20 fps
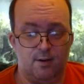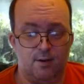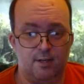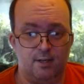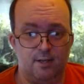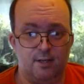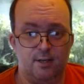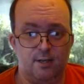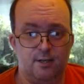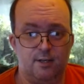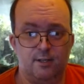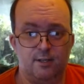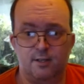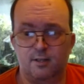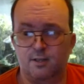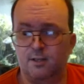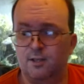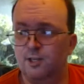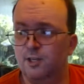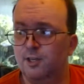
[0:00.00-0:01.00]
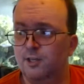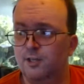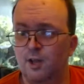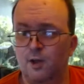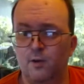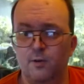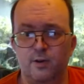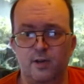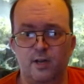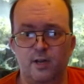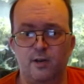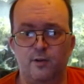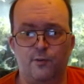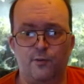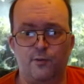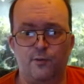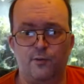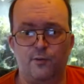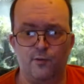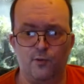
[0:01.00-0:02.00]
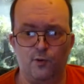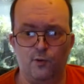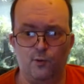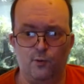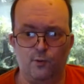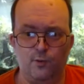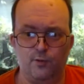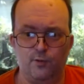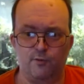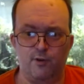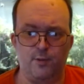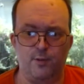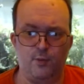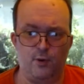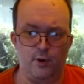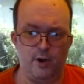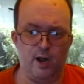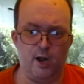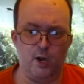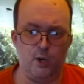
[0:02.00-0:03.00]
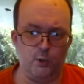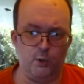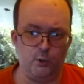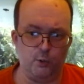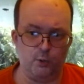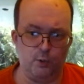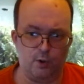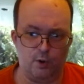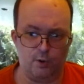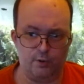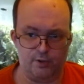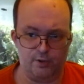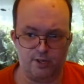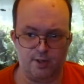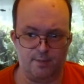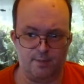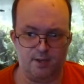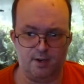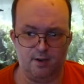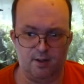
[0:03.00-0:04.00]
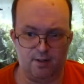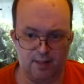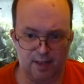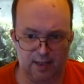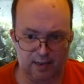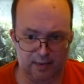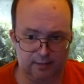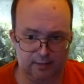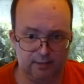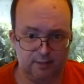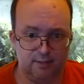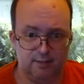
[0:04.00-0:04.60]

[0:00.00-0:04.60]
You don't need a Fluval 3.0 on something like that.